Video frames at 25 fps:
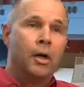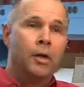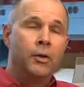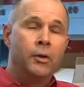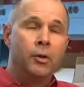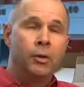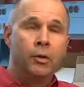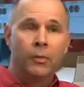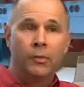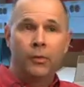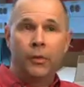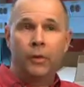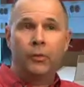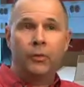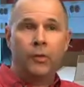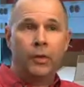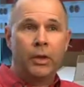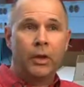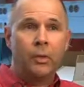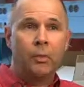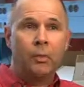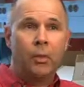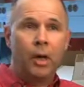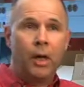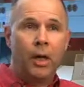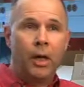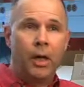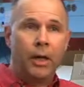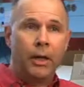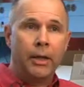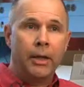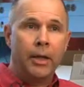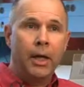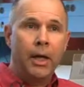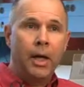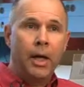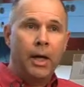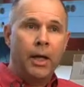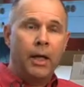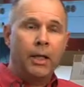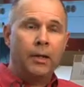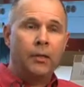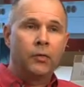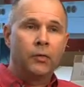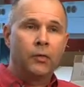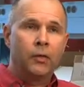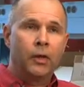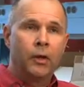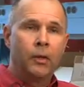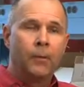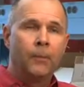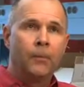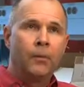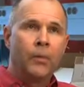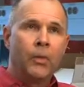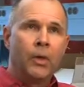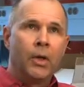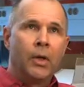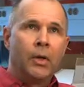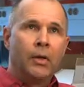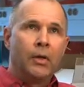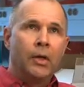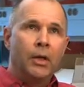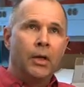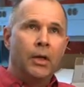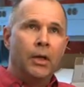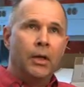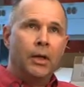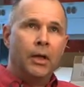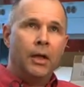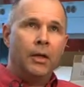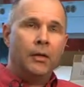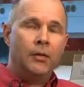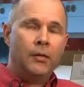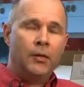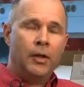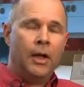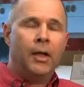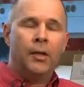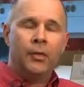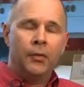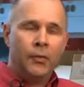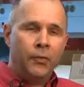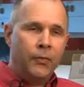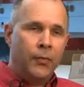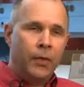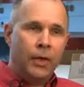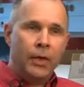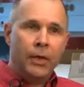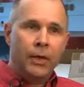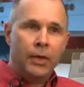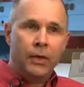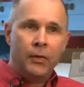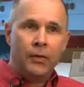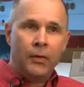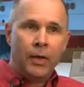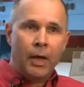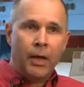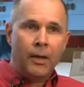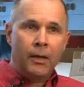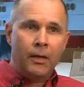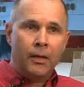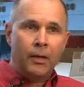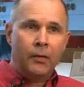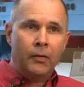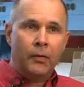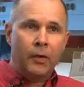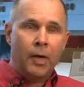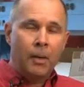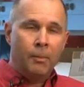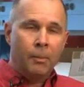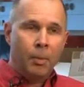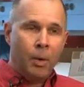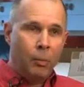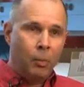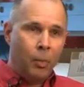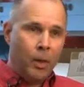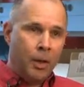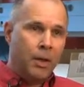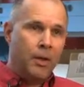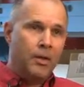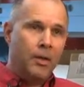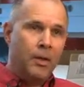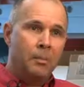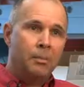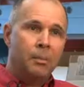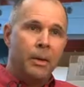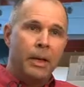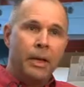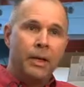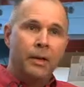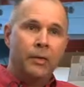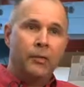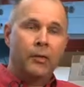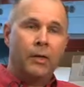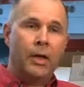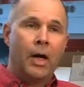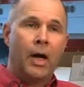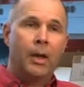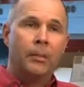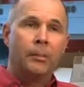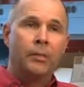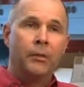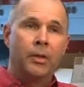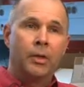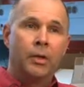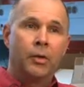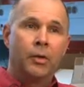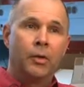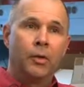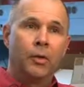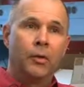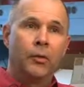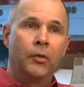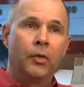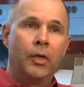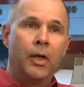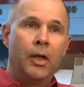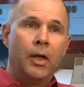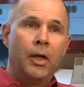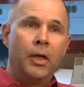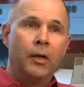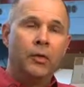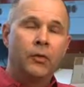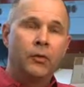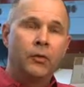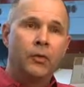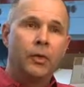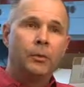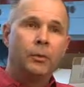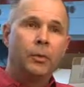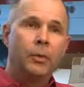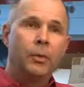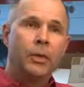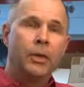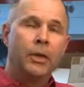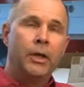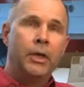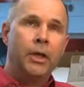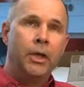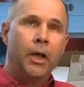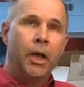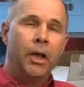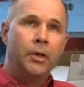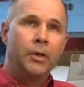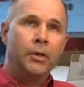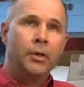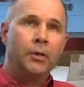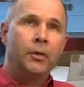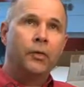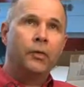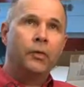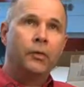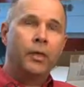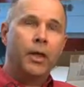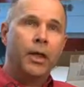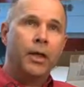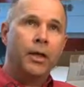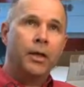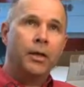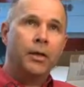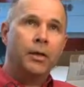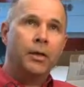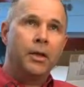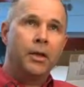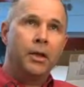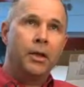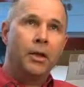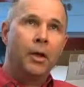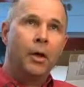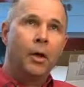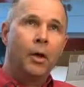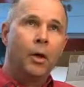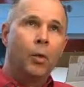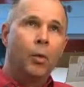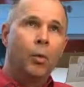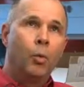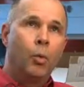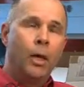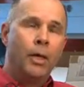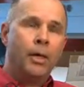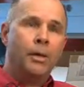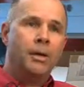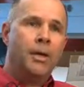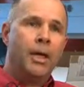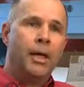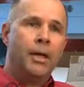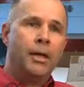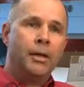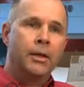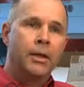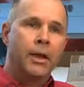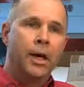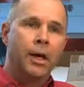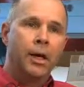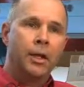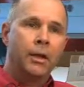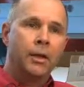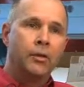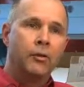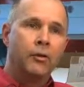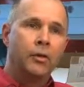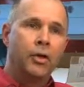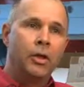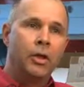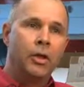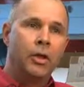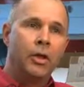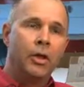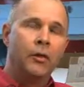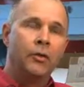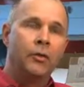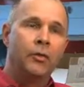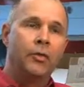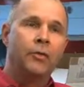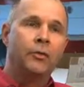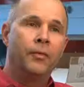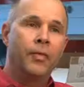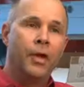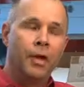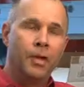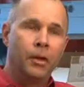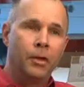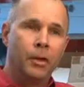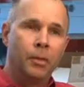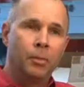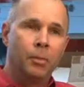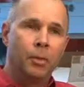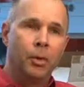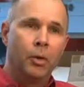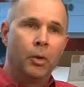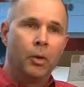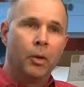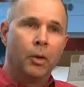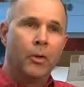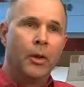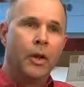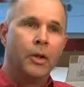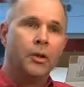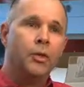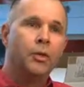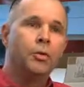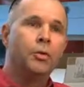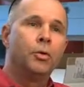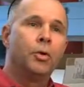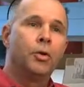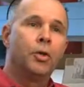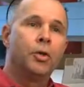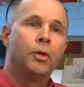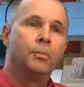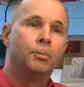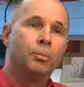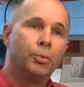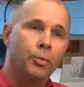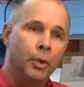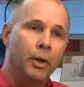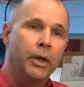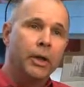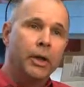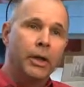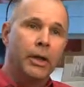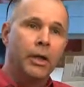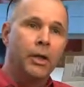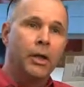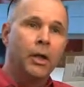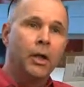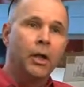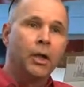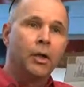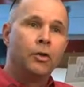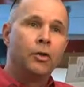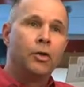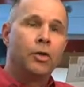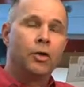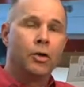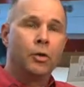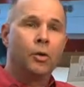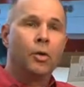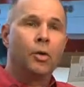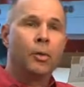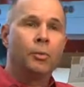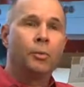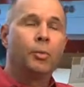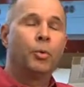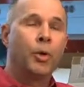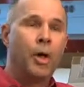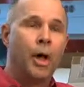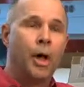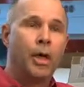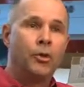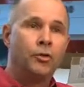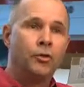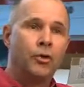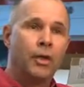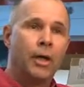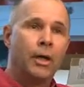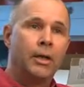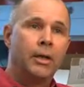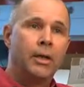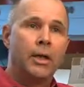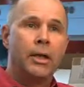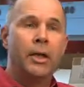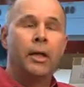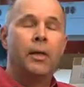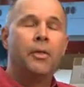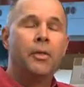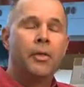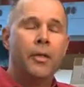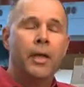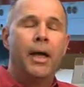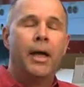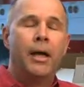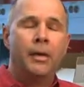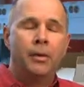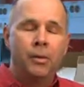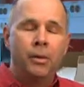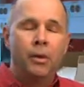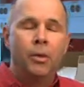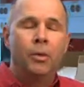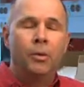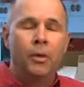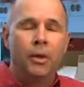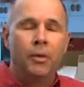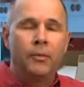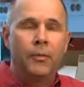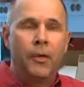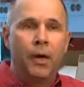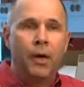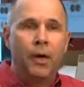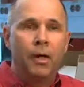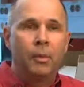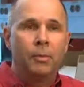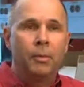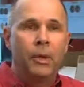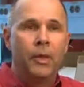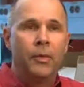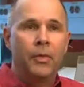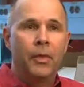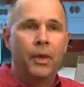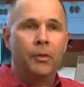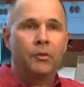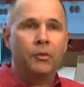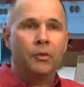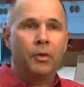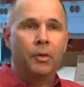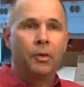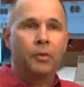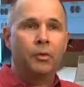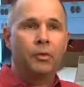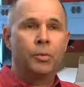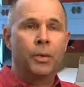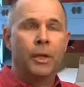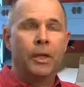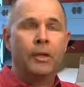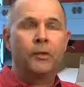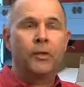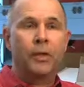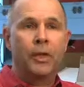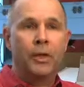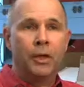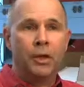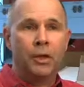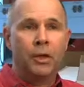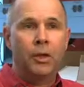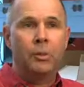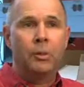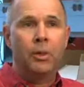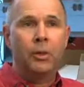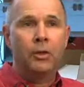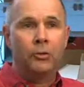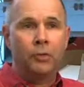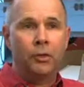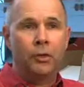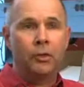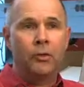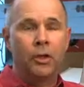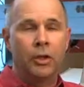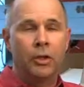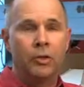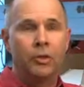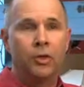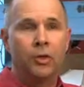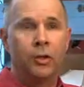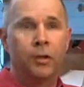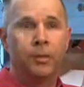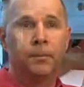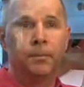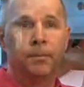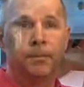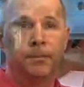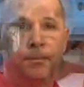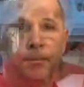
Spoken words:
university-wide. And so it sounds funny to say this, but one of the biggest obstacles is simply understanding what technology is available that you could bring to your project in that new environment that you're translating your research into.